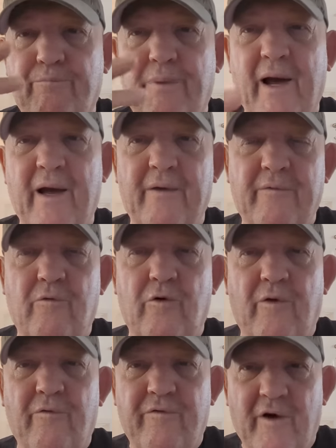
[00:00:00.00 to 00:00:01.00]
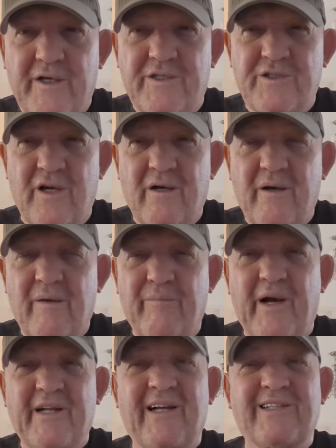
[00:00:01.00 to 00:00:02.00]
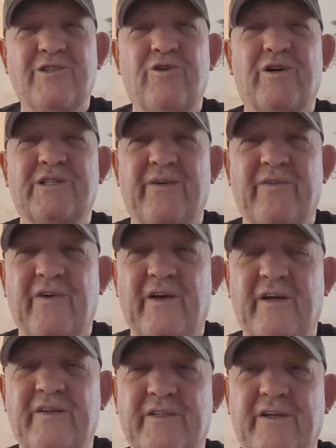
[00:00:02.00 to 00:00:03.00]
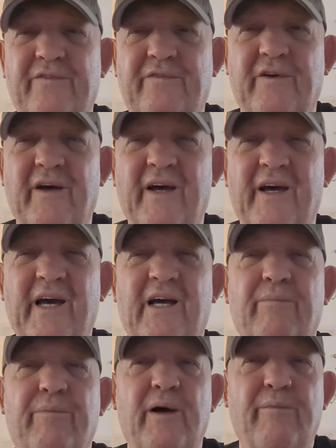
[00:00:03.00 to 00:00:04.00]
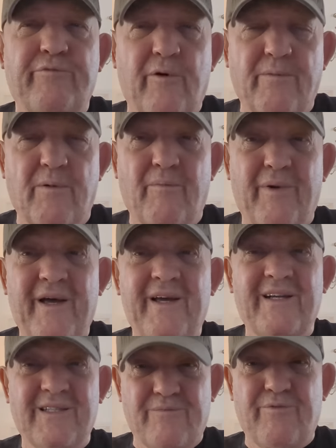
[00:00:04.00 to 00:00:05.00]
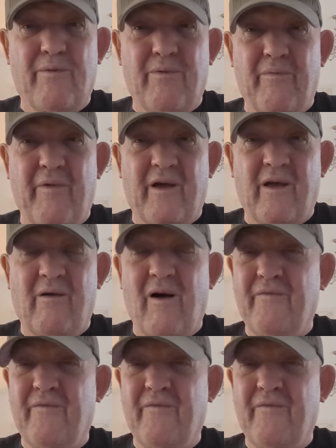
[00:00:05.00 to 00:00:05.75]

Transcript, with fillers: bad looking face, yeah, but he doesn't look as if, as if he can be a problem, but he is a problem, Nicky.